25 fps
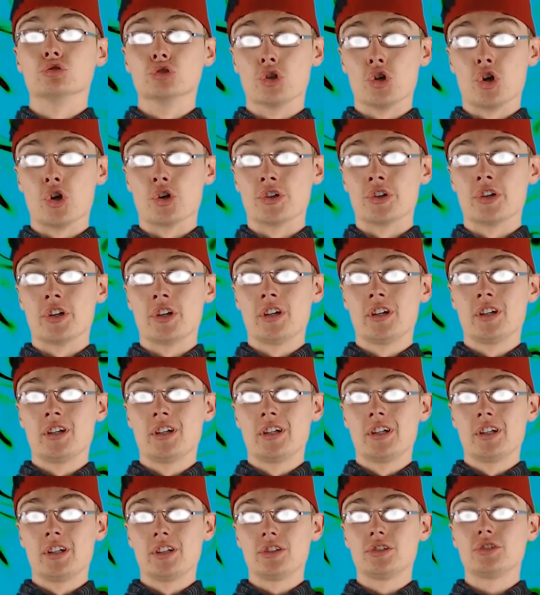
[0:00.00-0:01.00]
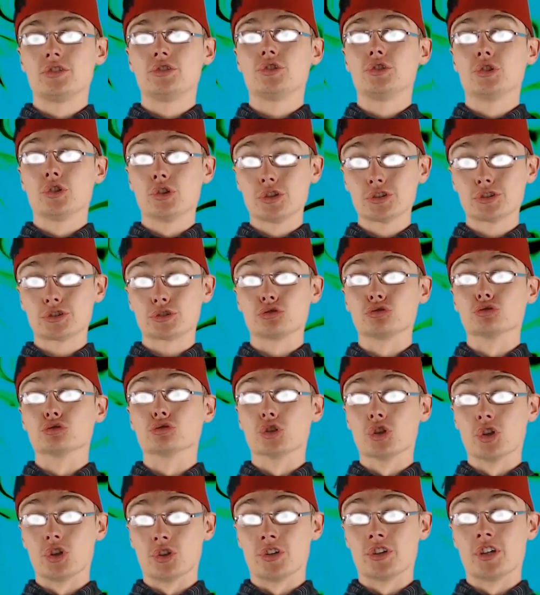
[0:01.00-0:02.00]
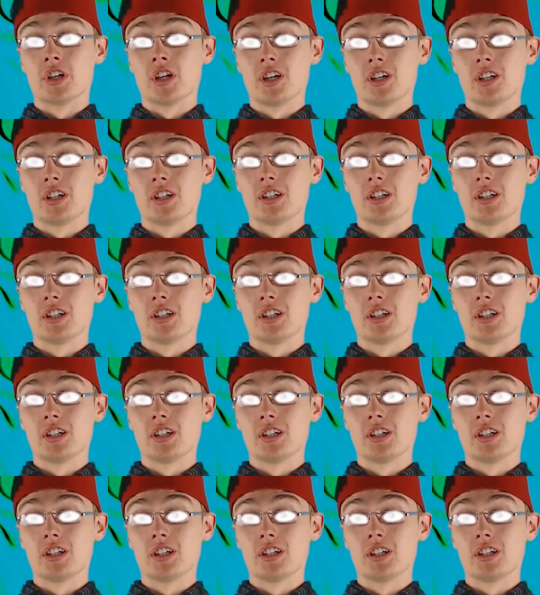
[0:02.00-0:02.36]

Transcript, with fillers: Just run. Just run.